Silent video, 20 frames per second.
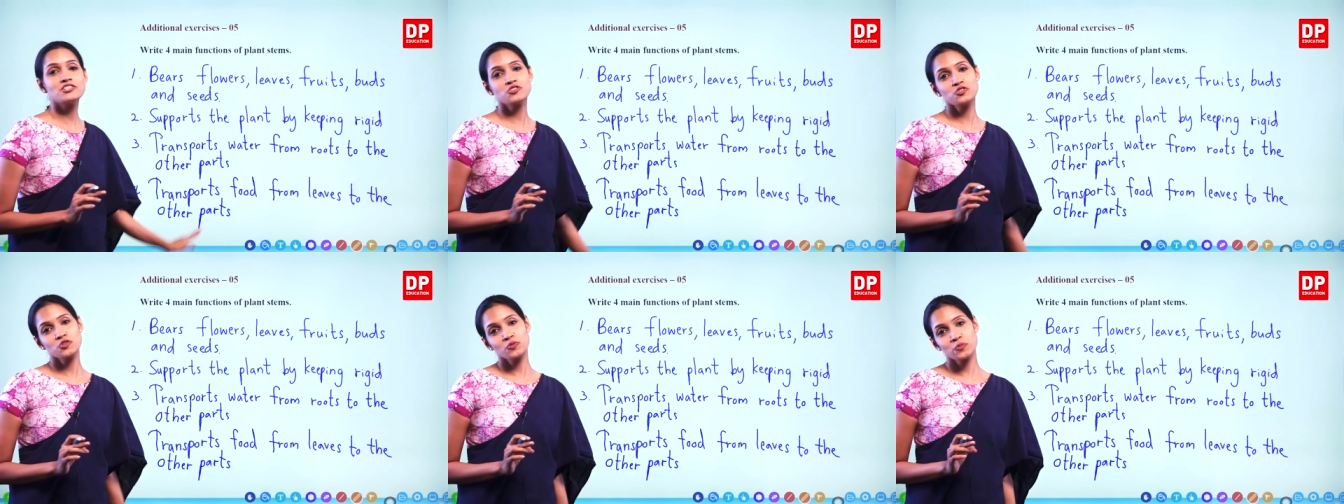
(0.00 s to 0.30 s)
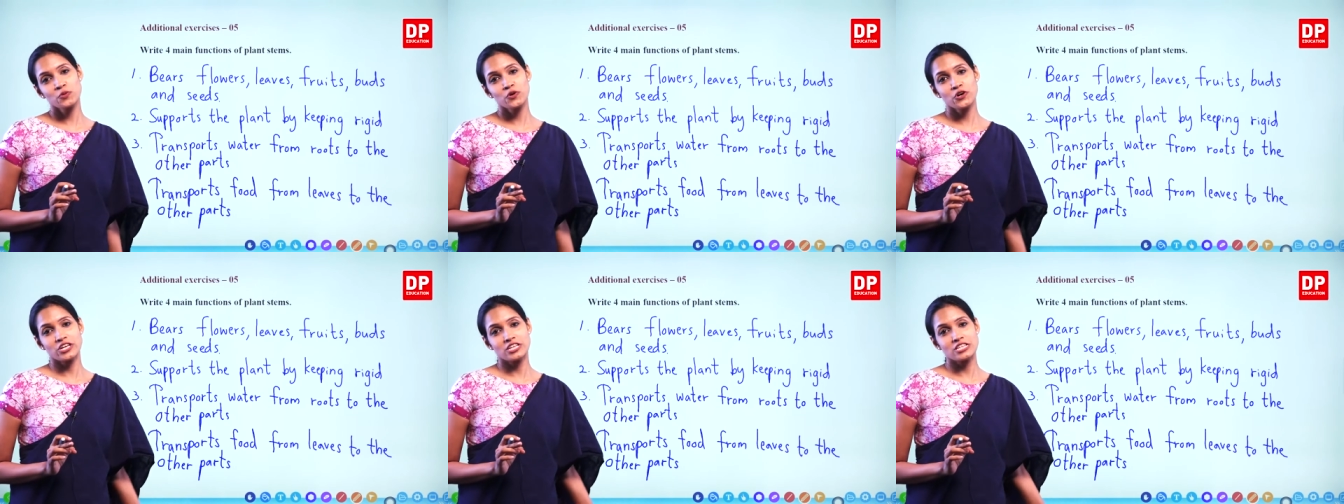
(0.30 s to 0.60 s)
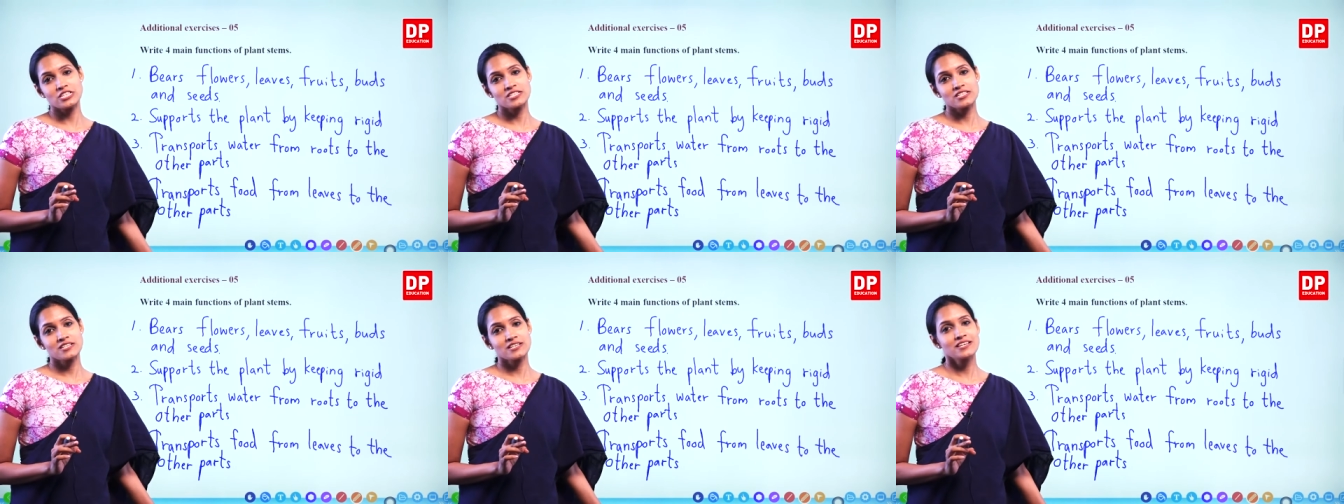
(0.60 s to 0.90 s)
two
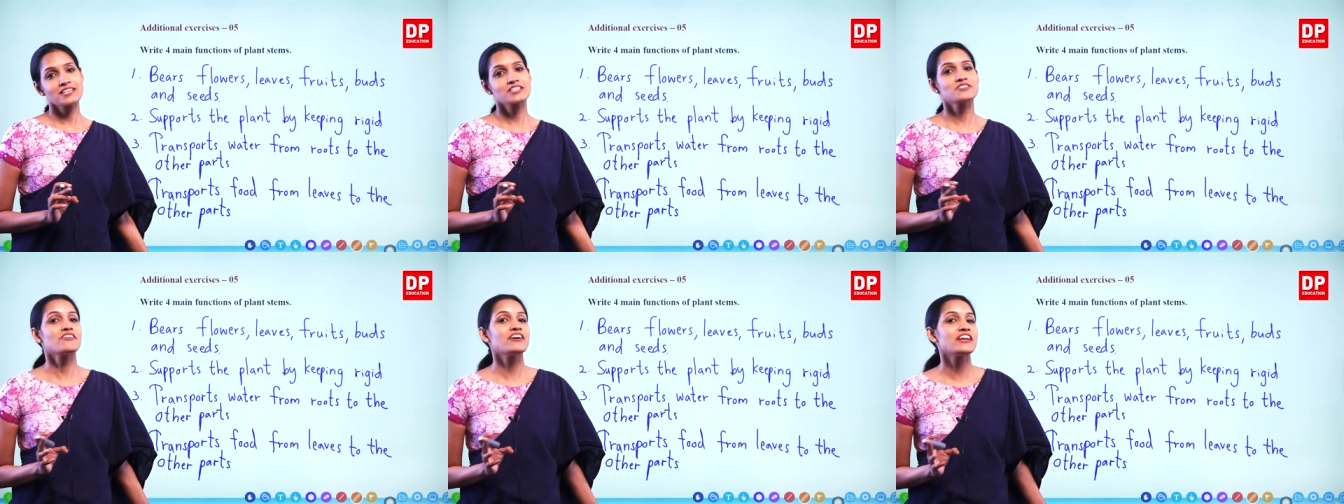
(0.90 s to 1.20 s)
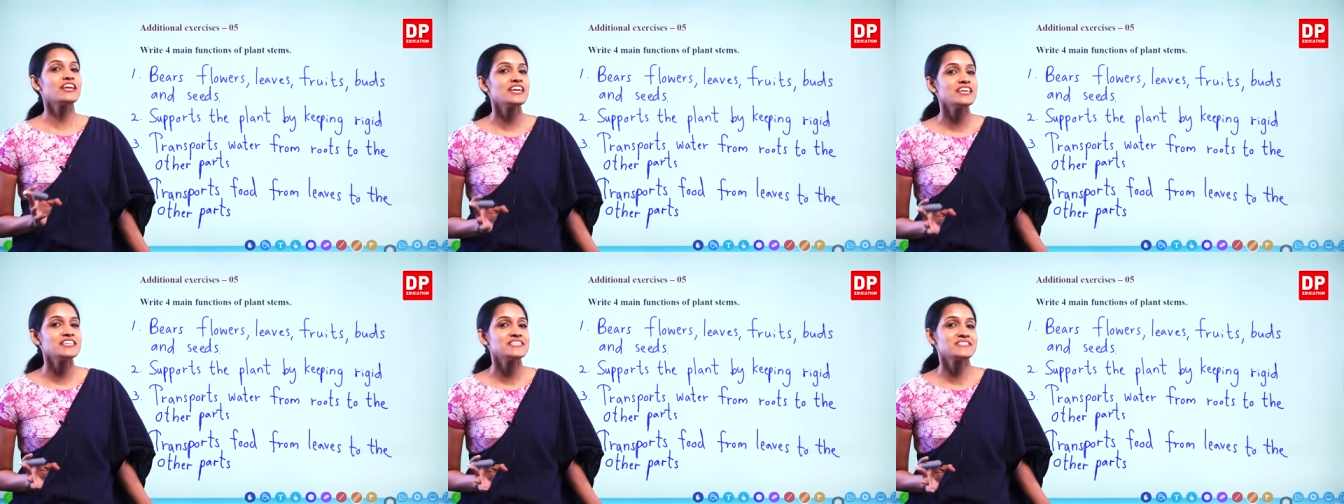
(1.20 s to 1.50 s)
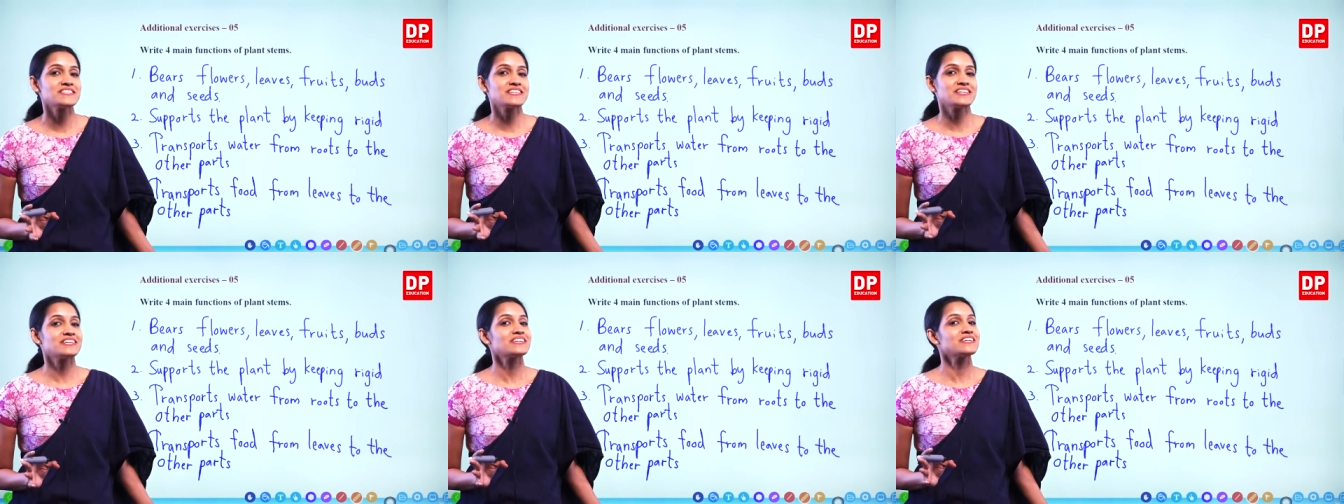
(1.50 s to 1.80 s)
points. It's very
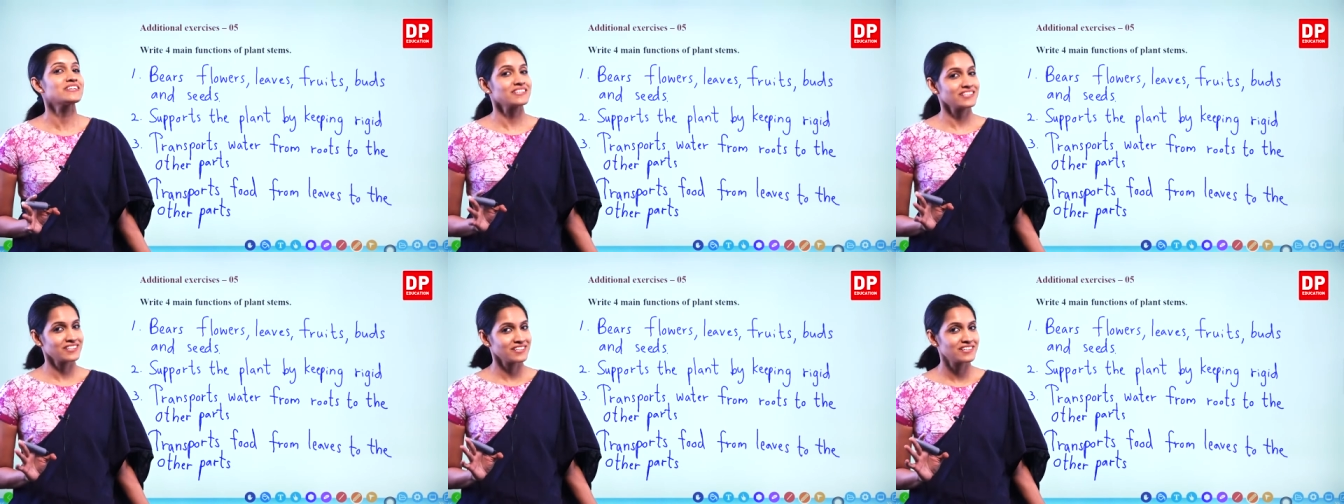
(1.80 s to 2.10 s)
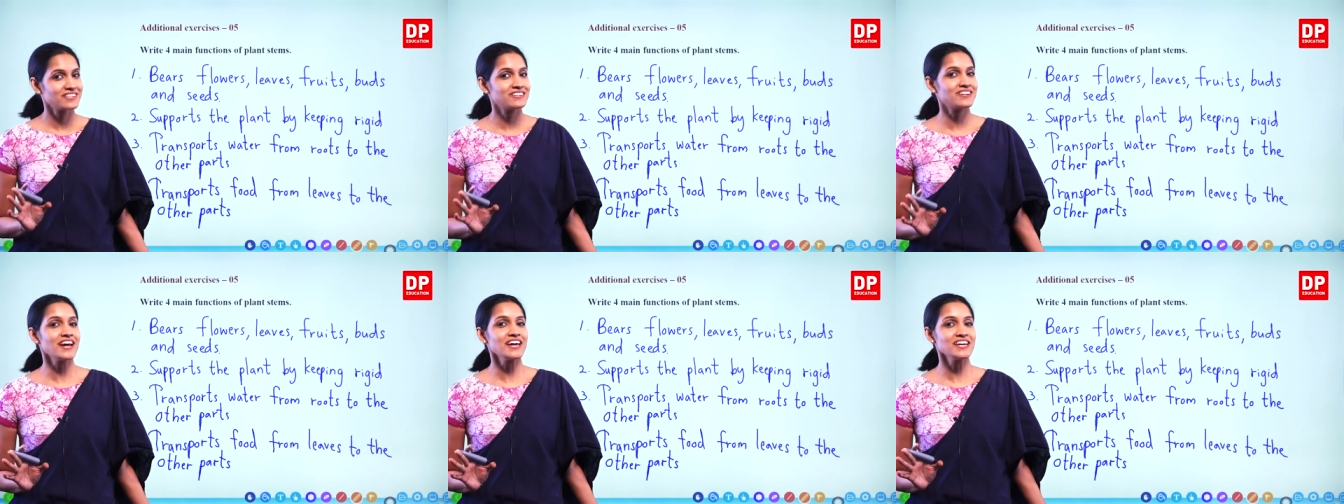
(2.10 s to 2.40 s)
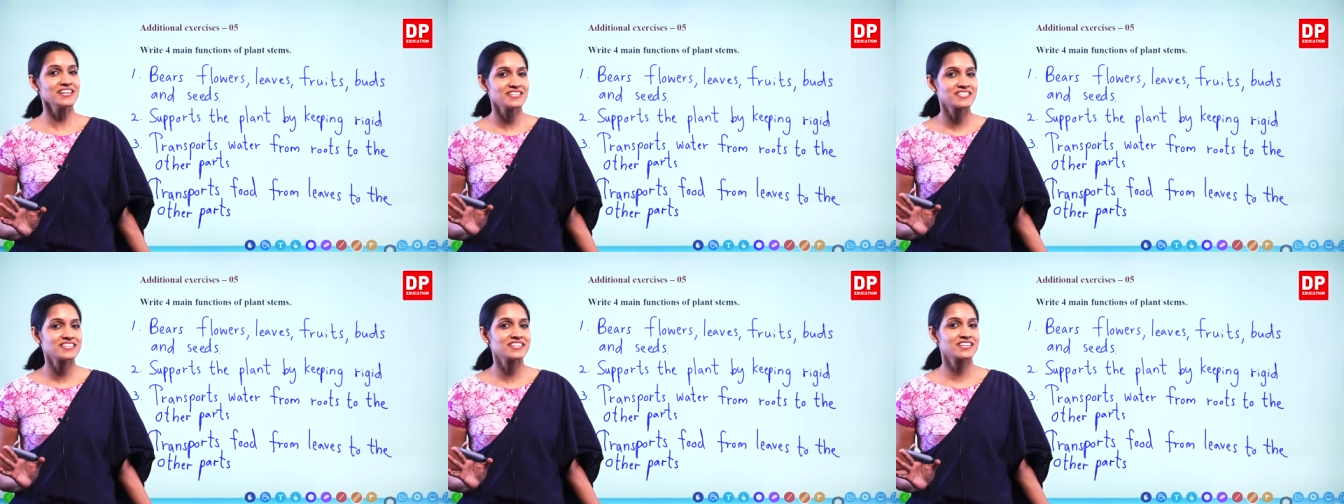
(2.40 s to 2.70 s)
easy,
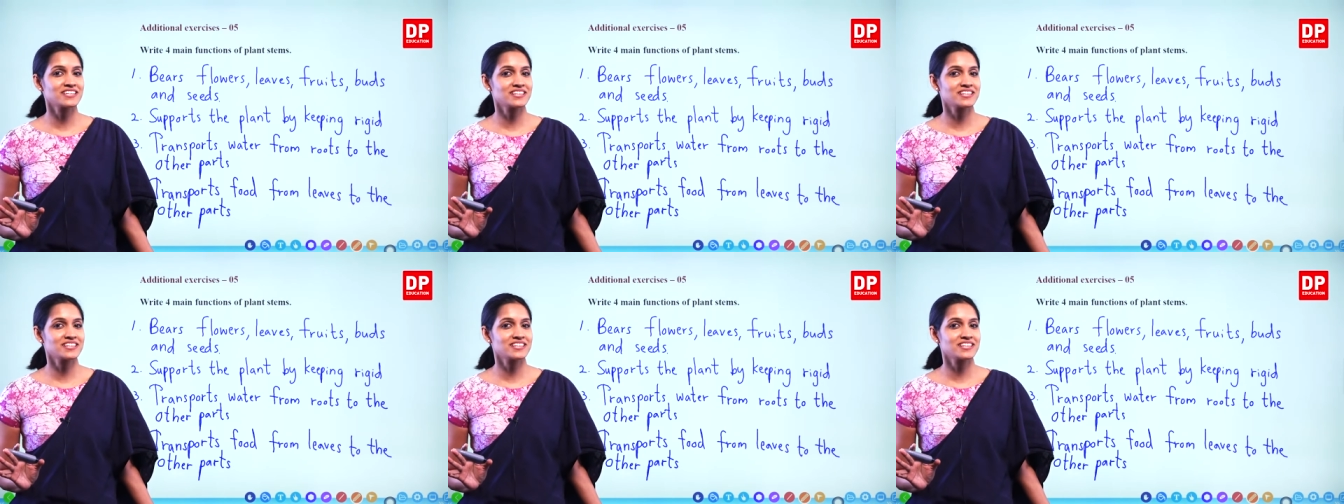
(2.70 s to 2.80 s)
right?